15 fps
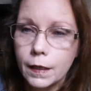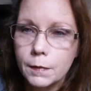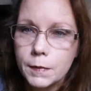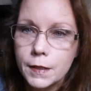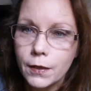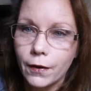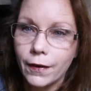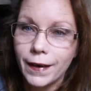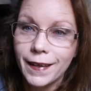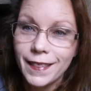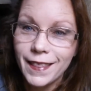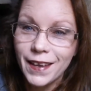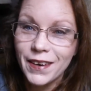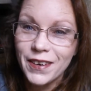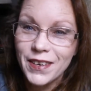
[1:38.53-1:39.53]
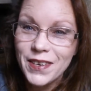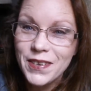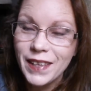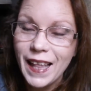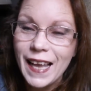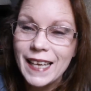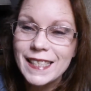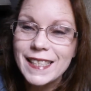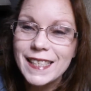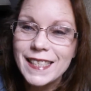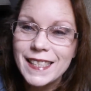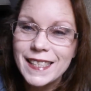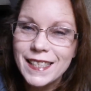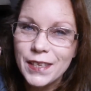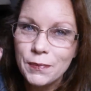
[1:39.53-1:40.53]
I'm sorry. They are new glasses.